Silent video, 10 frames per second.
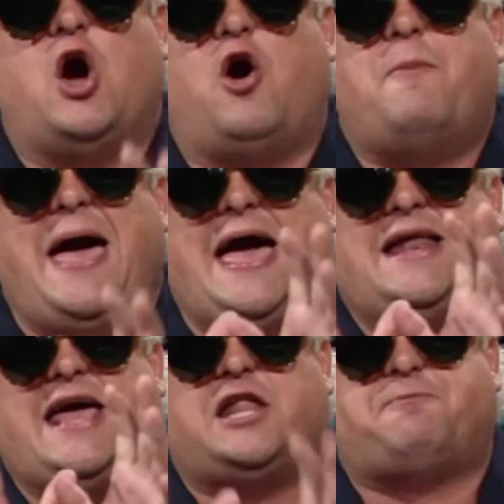man
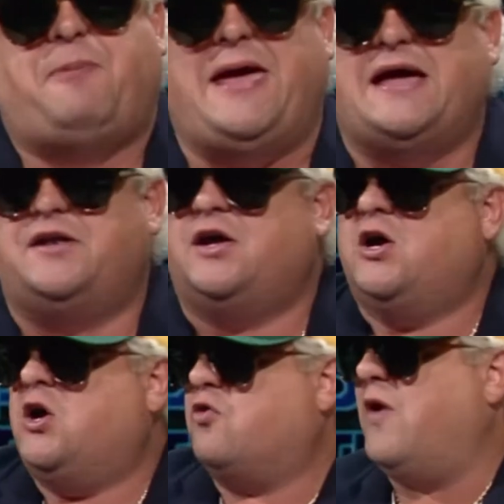has pinned
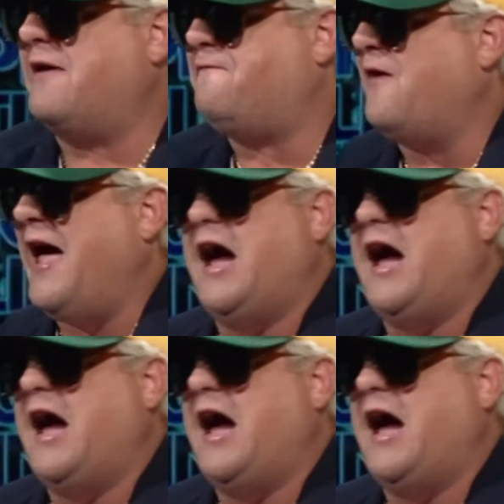Ric Flair